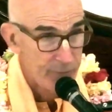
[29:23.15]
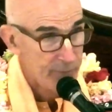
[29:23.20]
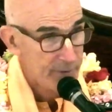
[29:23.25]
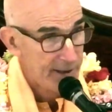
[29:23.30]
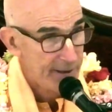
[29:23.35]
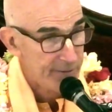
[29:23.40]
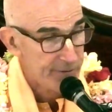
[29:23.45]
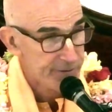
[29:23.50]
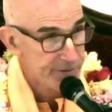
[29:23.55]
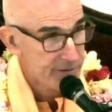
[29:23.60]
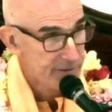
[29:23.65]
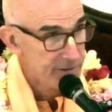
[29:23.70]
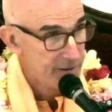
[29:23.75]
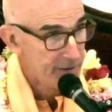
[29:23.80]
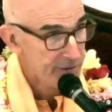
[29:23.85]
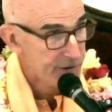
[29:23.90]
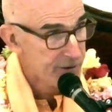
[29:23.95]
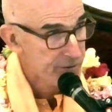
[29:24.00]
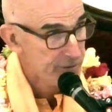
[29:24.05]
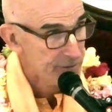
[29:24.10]
when I was a
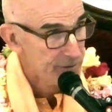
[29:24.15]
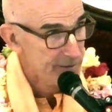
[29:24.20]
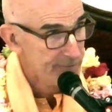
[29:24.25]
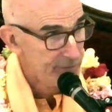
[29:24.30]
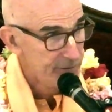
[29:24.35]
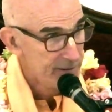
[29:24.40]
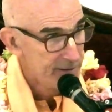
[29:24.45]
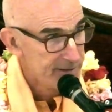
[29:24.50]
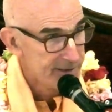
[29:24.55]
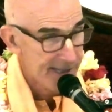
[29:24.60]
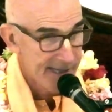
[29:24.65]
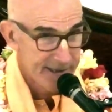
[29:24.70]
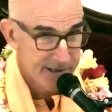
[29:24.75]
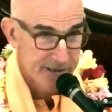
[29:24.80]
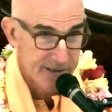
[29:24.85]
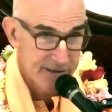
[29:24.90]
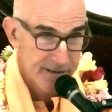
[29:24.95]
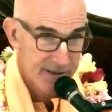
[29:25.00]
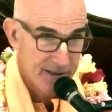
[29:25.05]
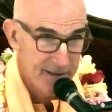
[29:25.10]
youngster living in
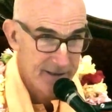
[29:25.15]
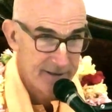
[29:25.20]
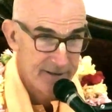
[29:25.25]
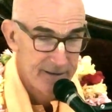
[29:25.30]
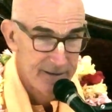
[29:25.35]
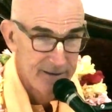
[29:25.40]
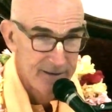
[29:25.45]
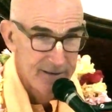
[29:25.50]
Texas, I had